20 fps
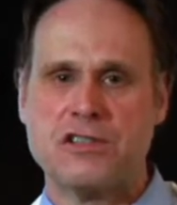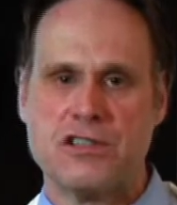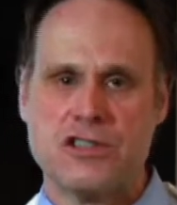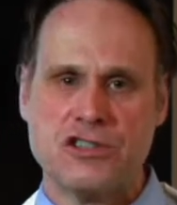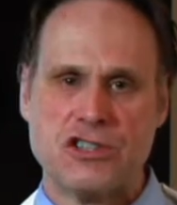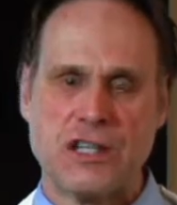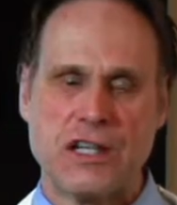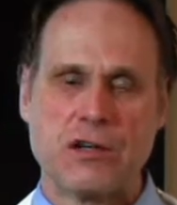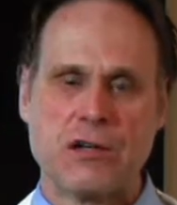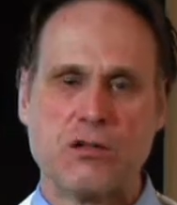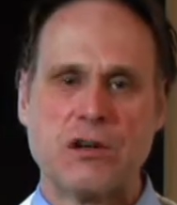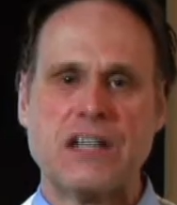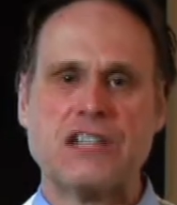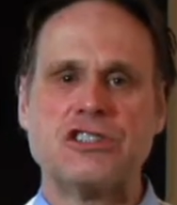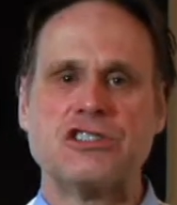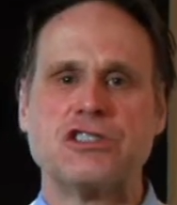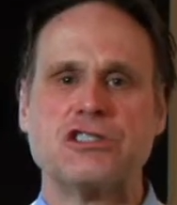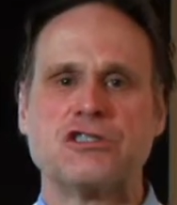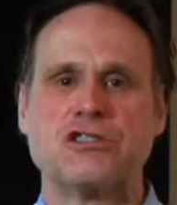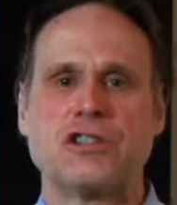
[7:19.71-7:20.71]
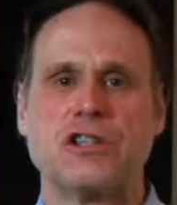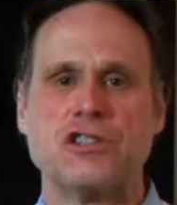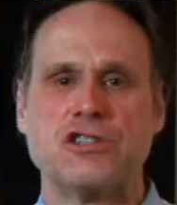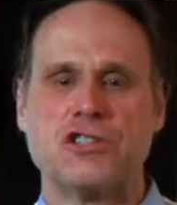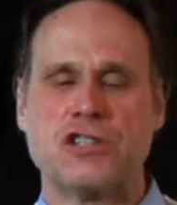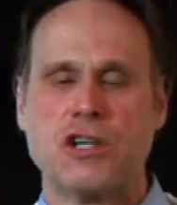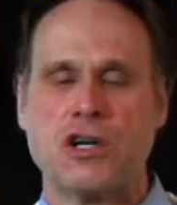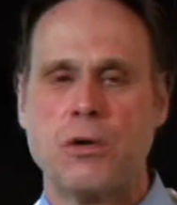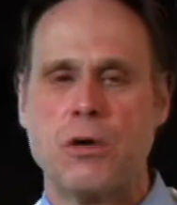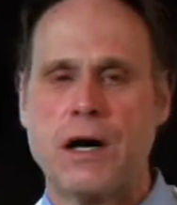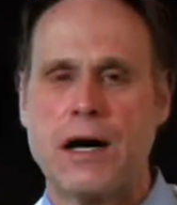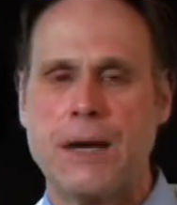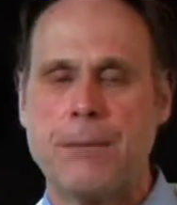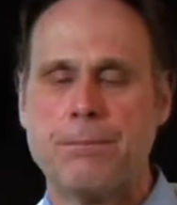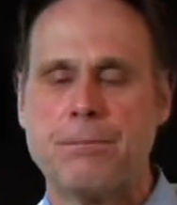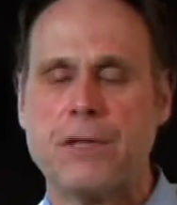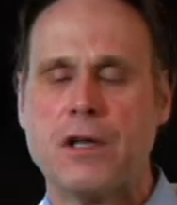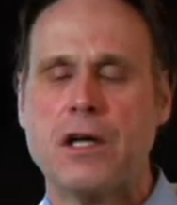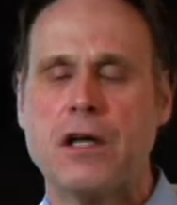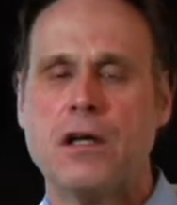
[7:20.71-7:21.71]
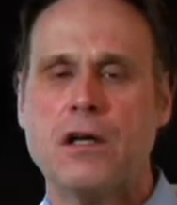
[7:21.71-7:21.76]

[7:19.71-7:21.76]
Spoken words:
degeneration is going to show up.